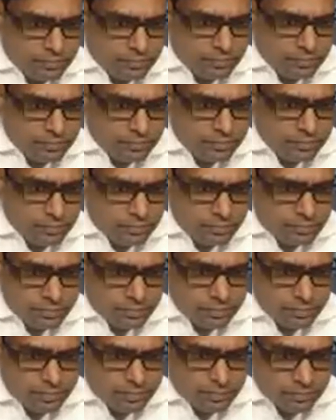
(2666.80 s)

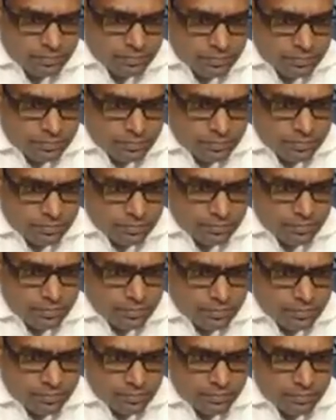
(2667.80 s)

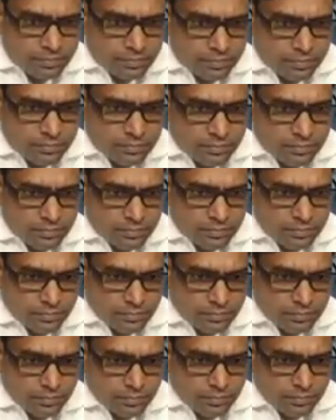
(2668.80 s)

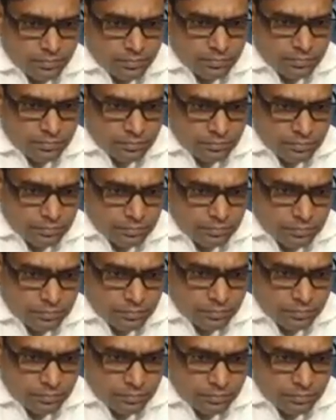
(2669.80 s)

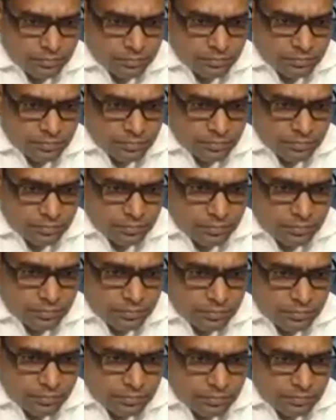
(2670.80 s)

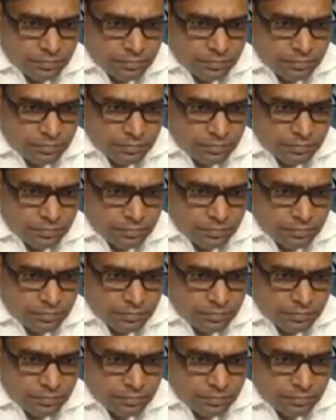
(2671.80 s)
No words are spoken by the person on screen.